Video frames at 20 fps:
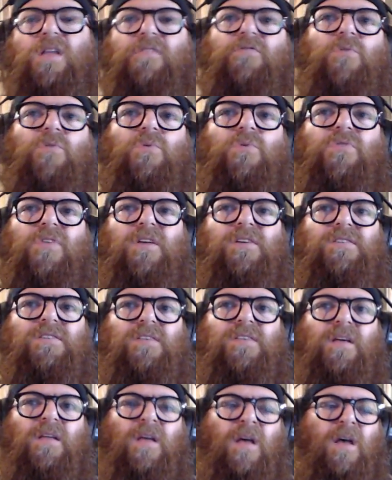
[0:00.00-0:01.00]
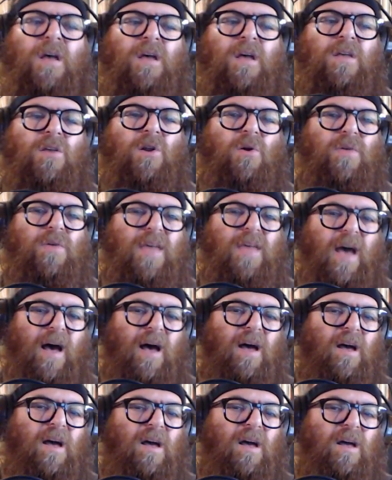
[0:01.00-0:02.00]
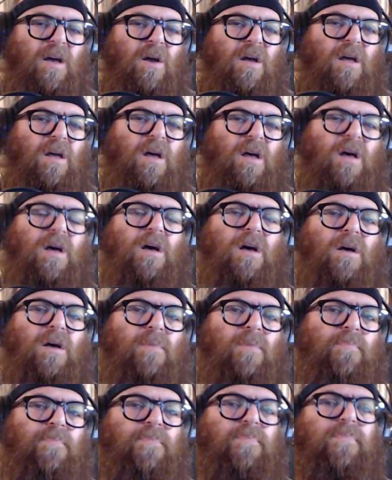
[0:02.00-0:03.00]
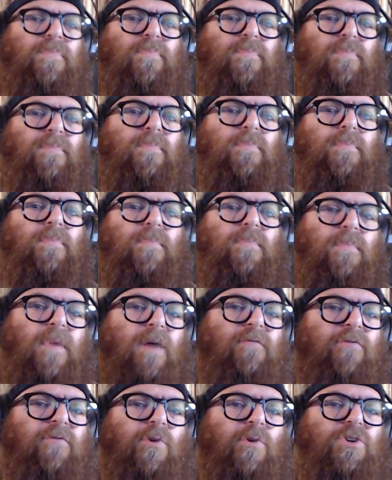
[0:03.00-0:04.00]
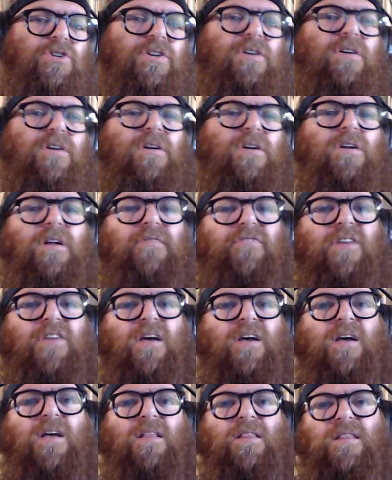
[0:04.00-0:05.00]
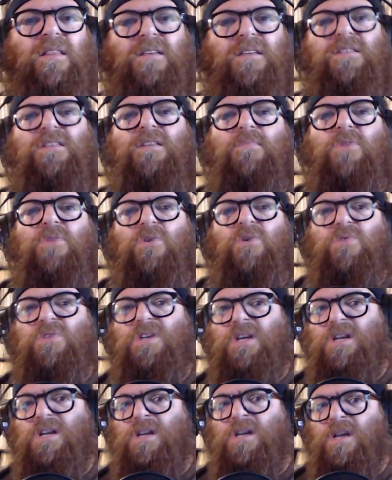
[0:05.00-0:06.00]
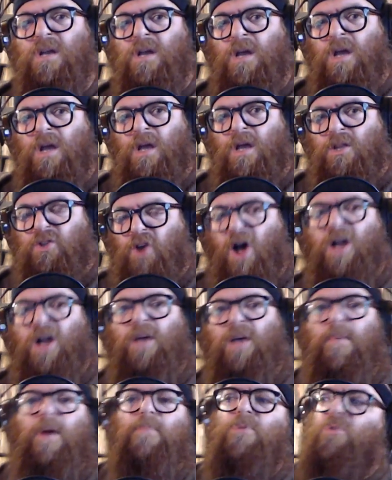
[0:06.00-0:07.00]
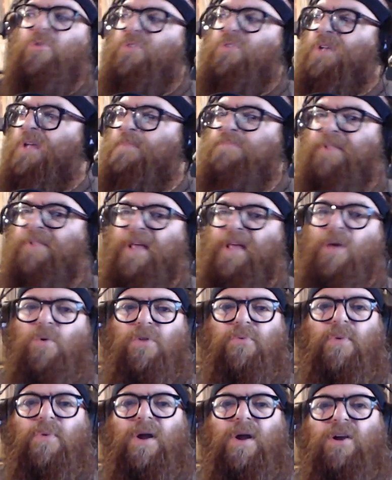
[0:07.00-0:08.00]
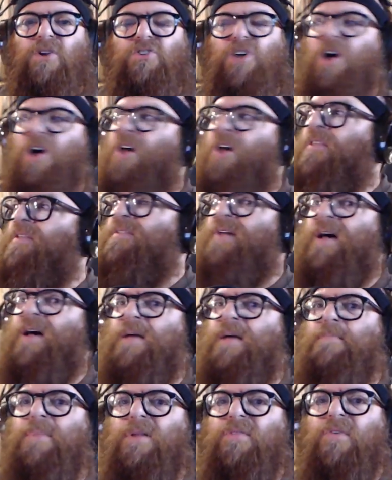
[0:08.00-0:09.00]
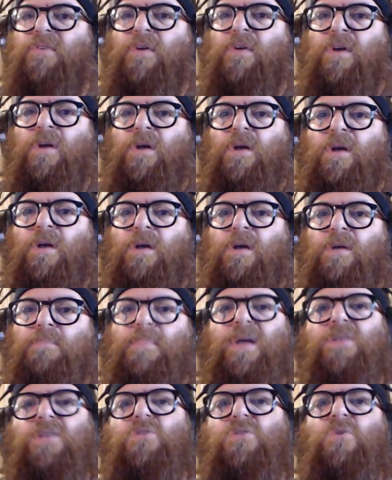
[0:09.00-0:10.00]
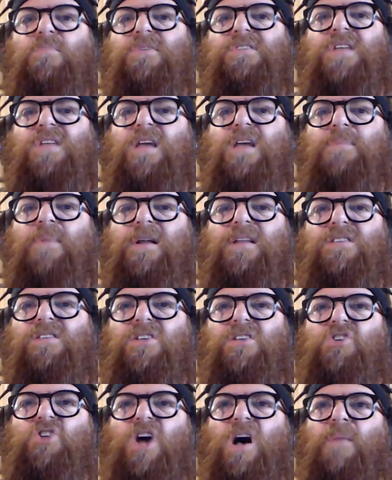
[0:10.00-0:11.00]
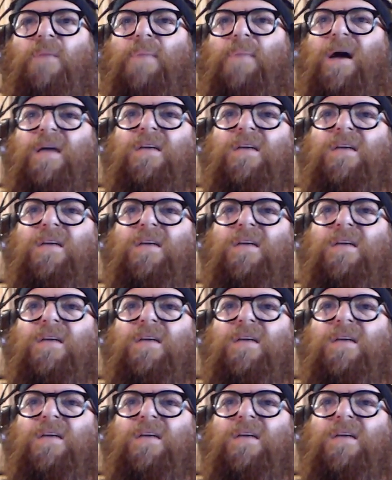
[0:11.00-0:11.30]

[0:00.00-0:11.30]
And if you think that, you know, yeah, I'm fortunate enough to listen to music, talk about music, and play with records all the time, but make no mistake, man, it's a job.